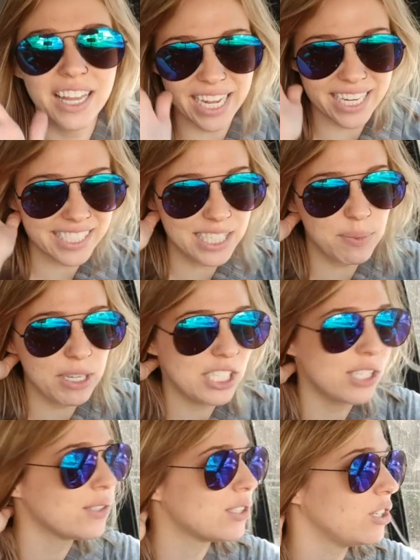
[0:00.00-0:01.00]
like speak
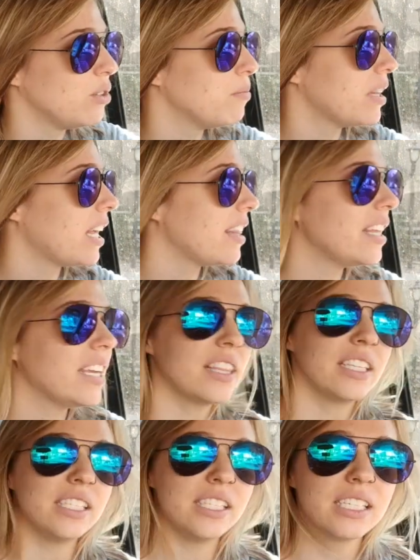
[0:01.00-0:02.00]
too soon, but I think
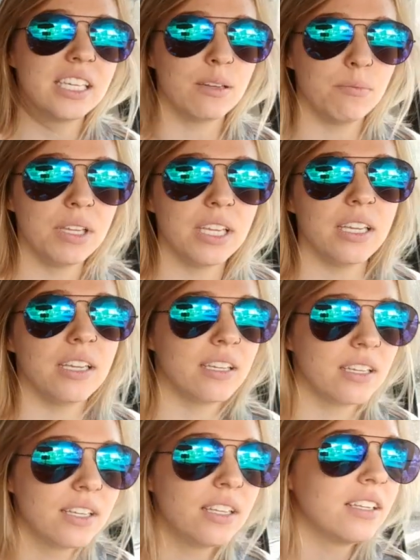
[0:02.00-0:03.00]
this is gonna be
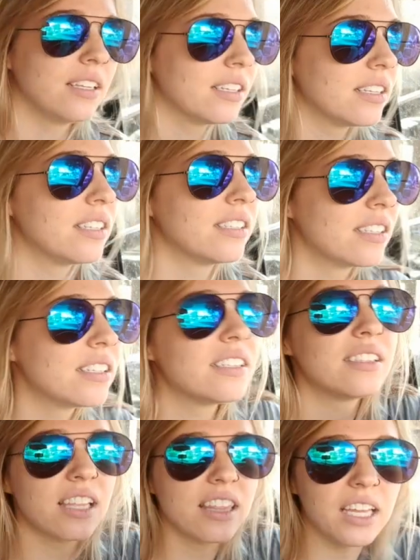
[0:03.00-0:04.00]

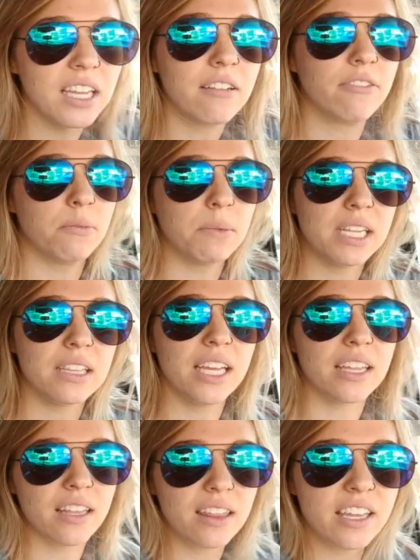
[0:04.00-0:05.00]
the thing for me,
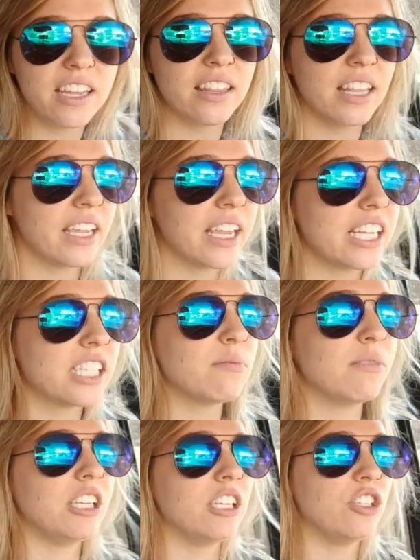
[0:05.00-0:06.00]
like the thing that gets
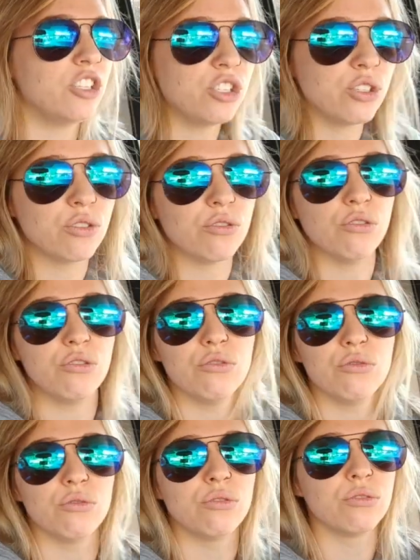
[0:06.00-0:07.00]
me to
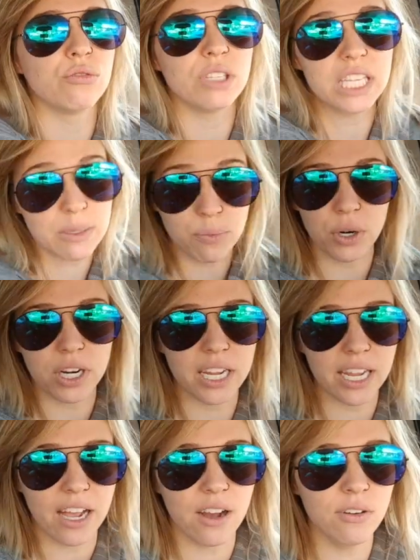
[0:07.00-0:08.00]
keep
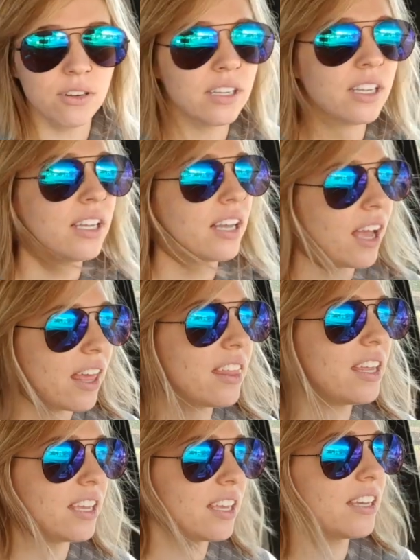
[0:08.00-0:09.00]
working out I
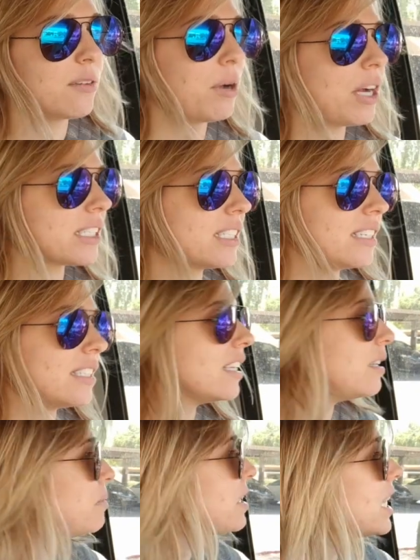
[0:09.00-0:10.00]
think kickboxing is going
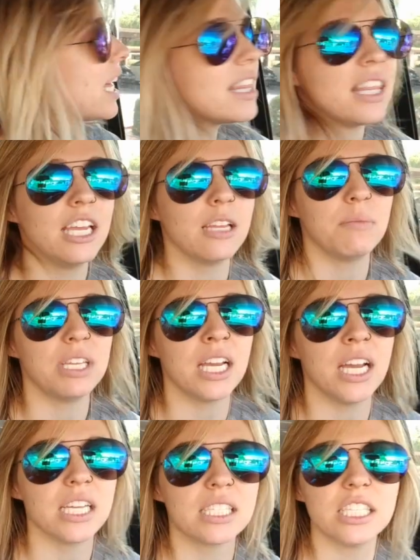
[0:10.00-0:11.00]
to be that thing
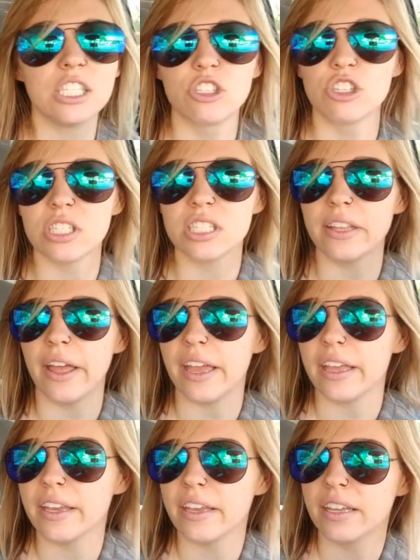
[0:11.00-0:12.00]
because it's just
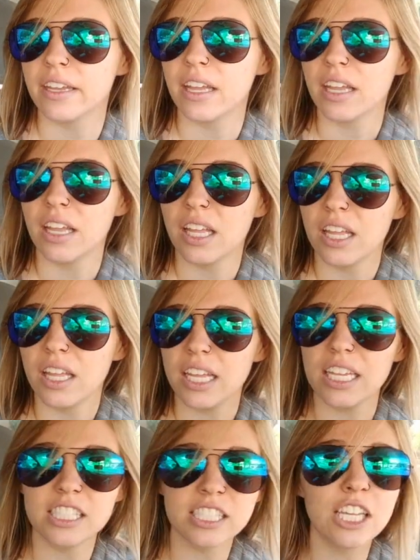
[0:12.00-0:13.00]
like
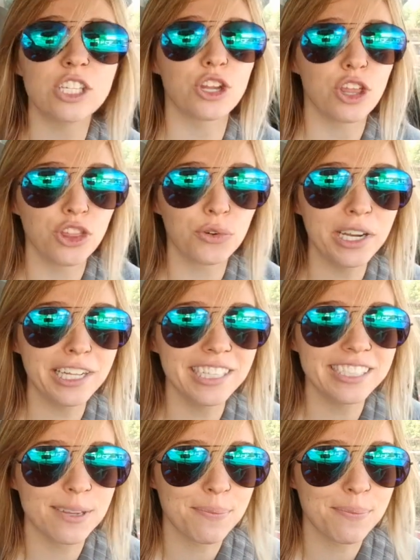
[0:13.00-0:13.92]
it's such a thrill to